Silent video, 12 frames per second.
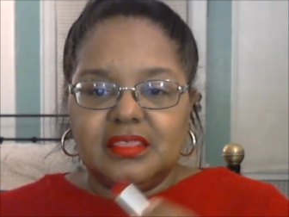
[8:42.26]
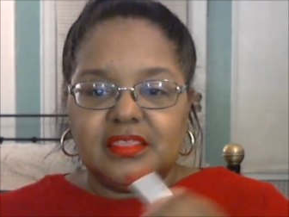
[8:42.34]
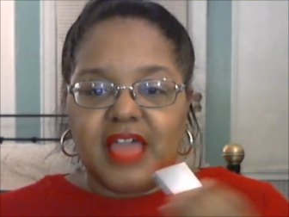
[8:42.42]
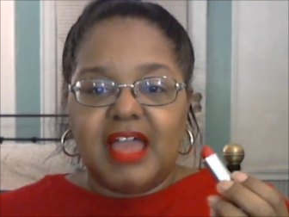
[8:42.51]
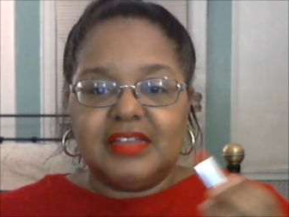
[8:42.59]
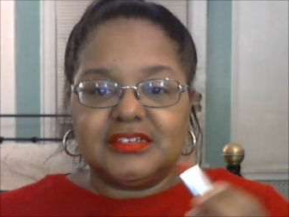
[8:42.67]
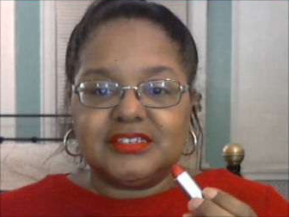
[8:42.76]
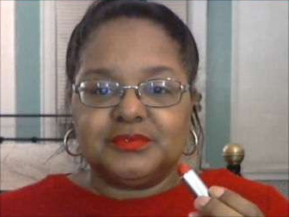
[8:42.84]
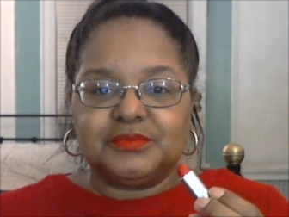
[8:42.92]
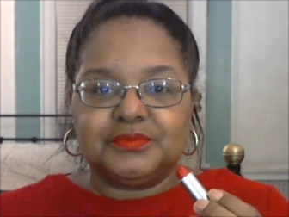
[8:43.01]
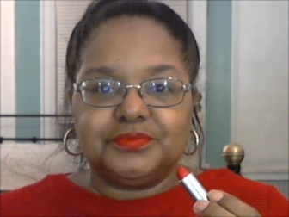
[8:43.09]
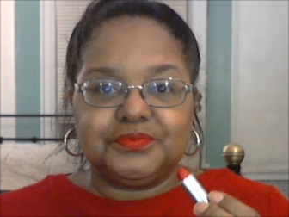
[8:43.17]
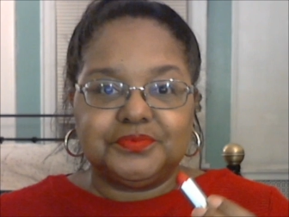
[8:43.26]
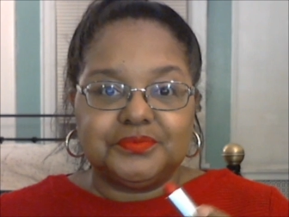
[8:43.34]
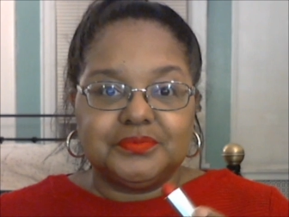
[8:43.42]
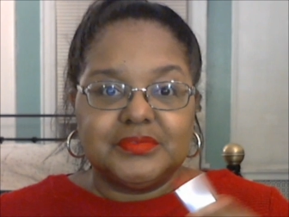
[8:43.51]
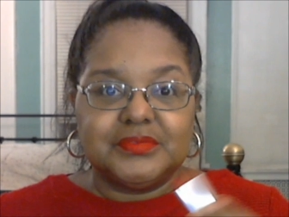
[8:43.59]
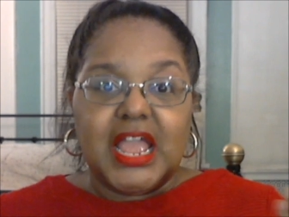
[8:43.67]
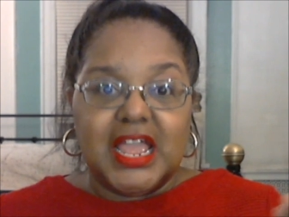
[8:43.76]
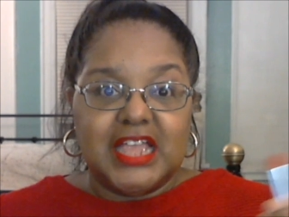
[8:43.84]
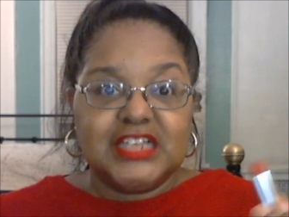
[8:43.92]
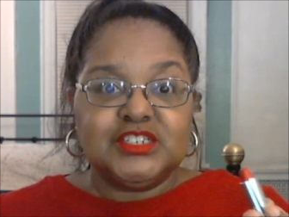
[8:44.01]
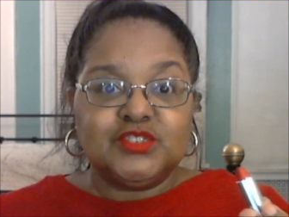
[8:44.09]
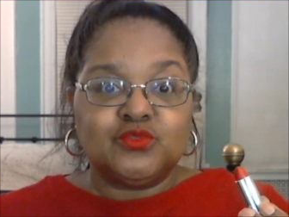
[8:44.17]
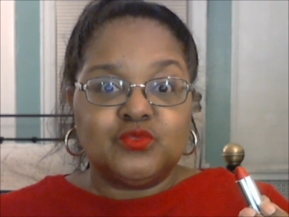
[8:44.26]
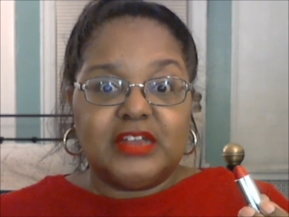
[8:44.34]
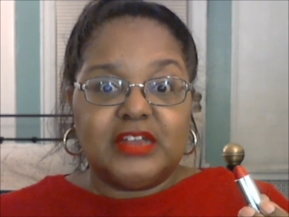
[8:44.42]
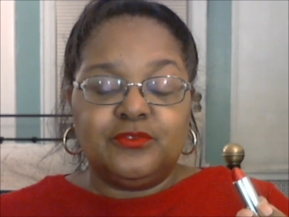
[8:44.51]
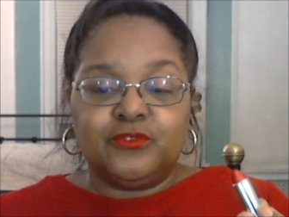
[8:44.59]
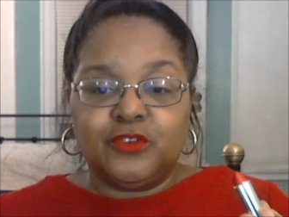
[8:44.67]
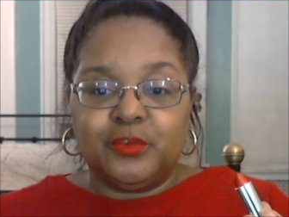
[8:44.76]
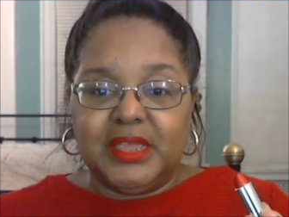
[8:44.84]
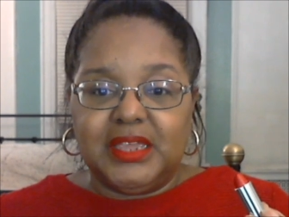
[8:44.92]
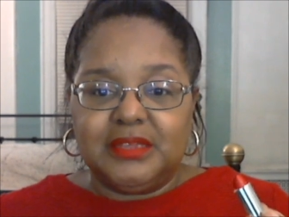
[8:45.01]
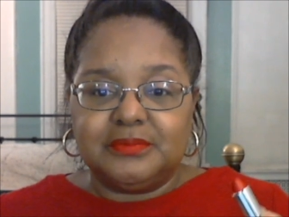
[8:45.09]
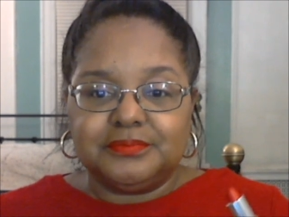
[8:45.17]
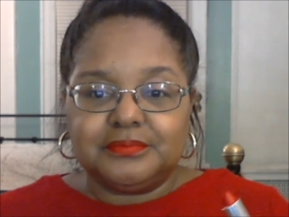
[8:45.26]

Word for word: That is red for me.